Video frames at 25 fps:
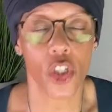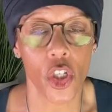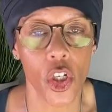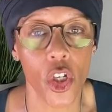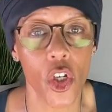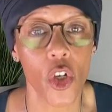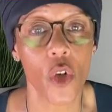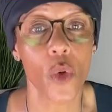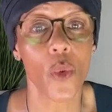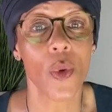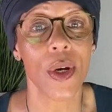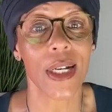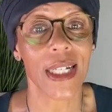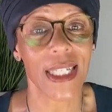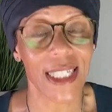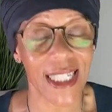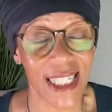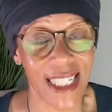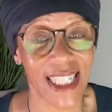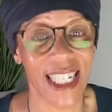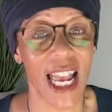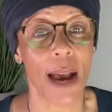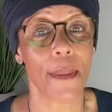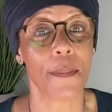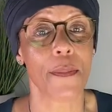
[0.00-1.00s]
2
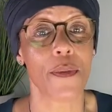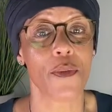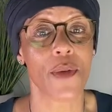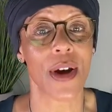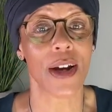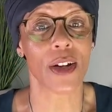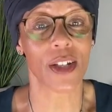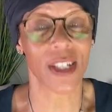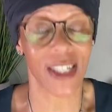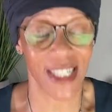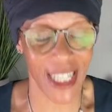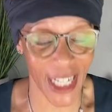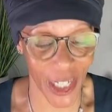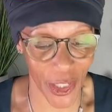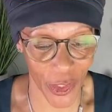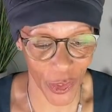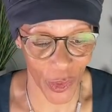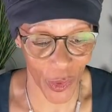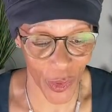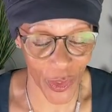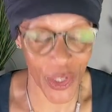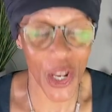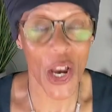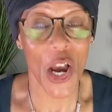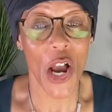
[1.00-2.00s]
separate
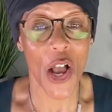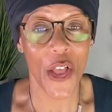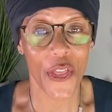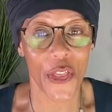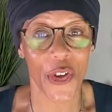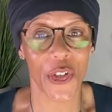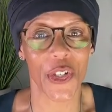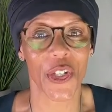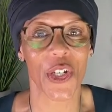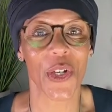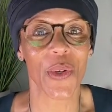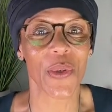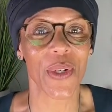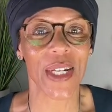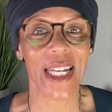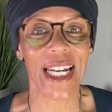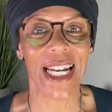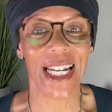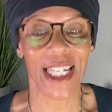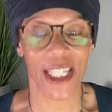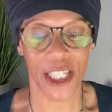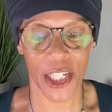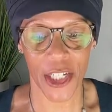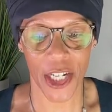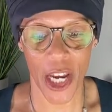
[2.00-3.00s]
signals that you
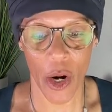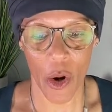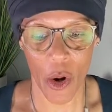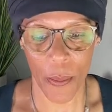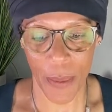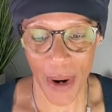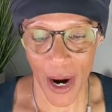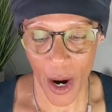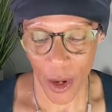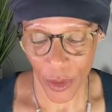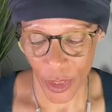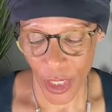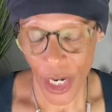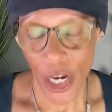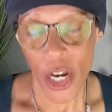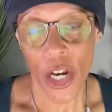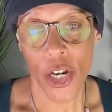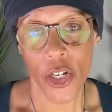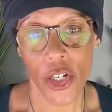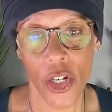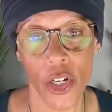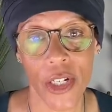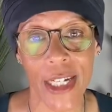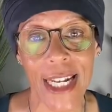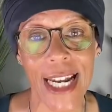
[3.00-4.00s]
need to know about.
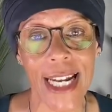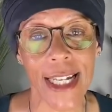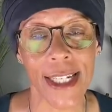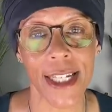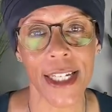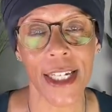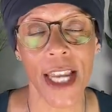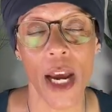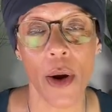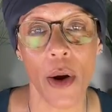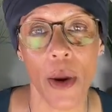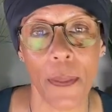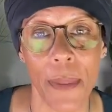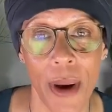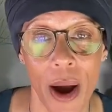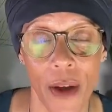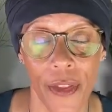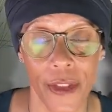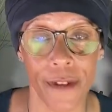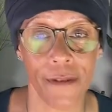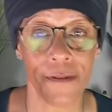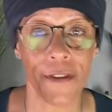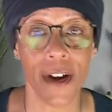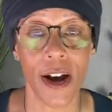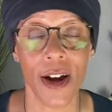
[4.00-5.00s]
You need to know about the